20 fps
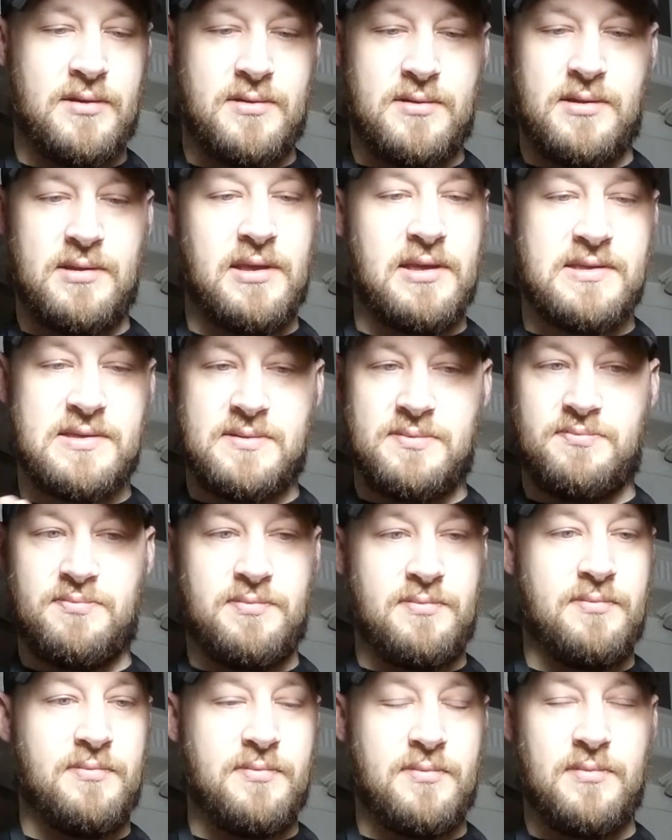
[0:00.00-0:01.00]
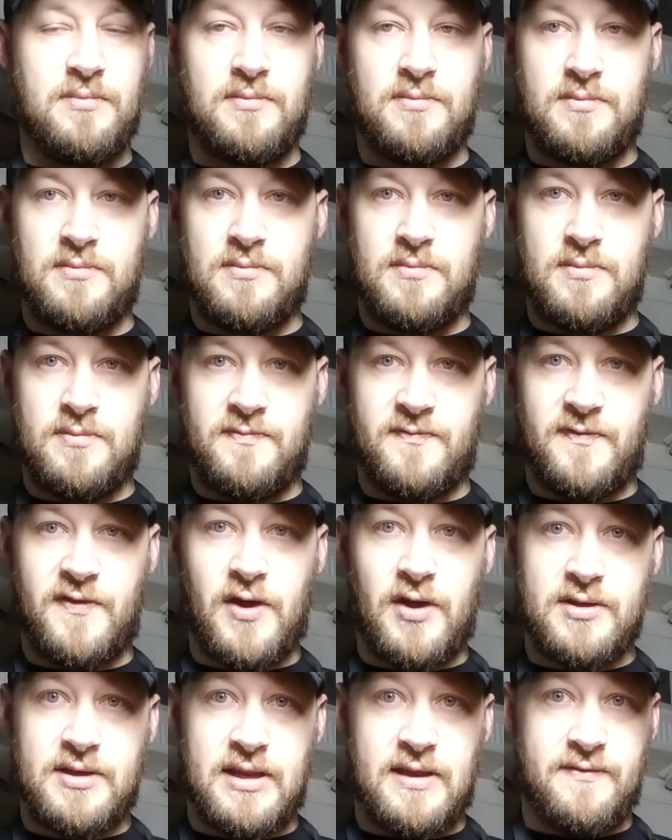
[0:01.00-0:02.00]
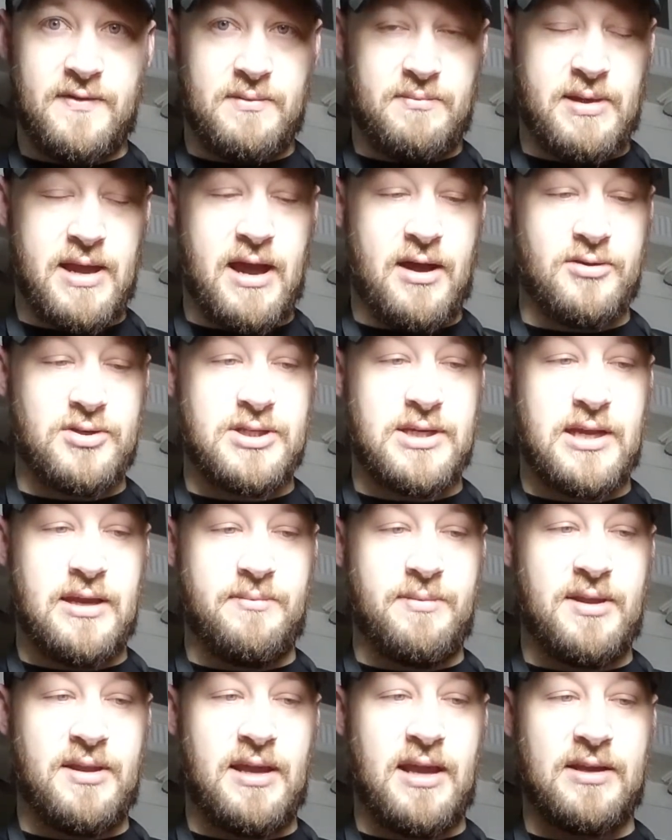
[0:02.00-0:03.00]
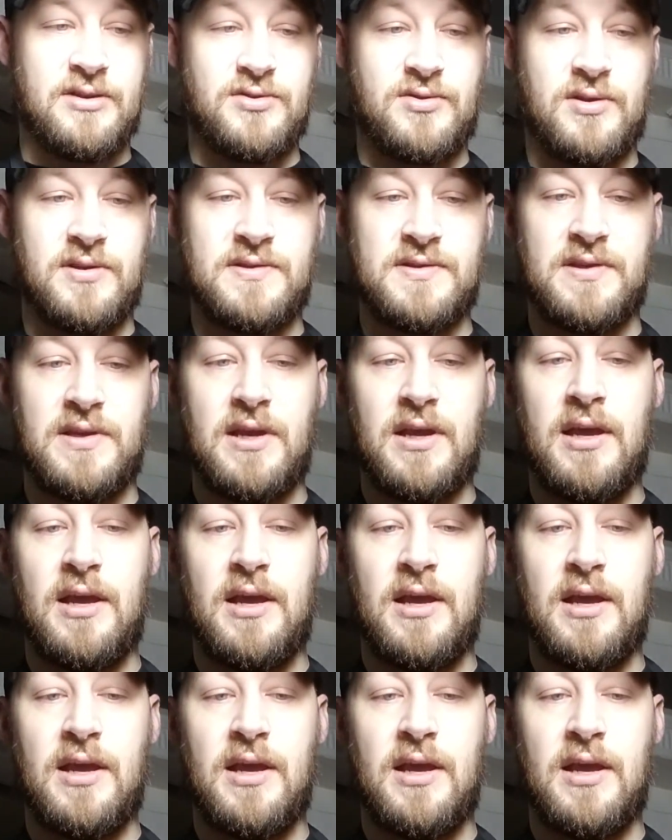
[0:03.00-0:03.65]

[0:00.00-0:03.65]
This Falkneven pouch, ambidextrous.